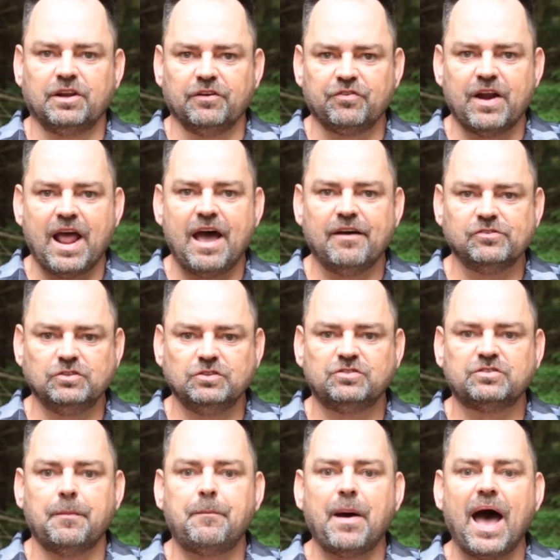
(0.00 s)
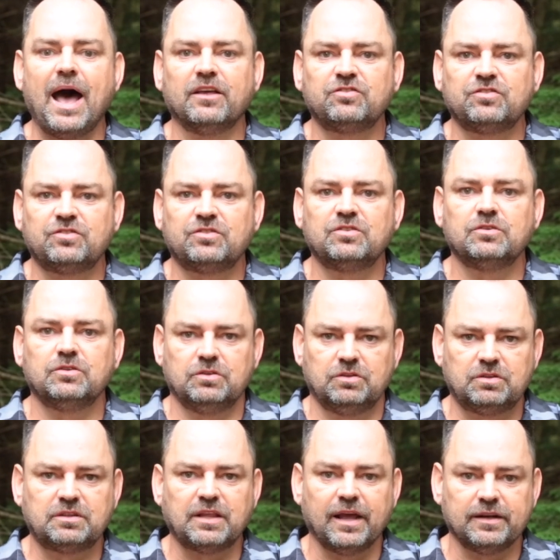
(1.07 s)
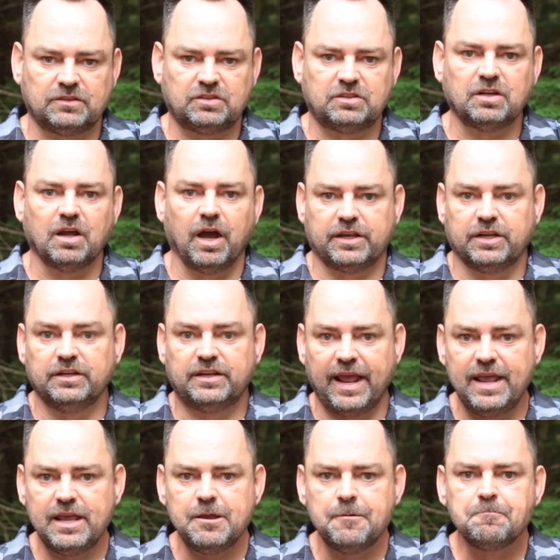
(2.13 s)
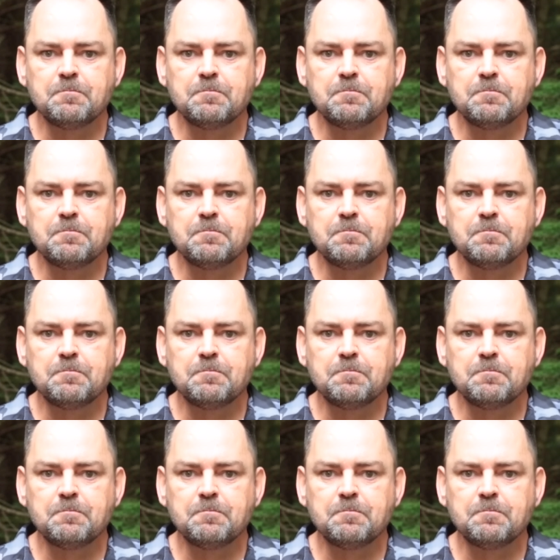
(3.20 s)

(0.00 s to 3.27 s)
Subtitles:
different avenues and paths that I can take.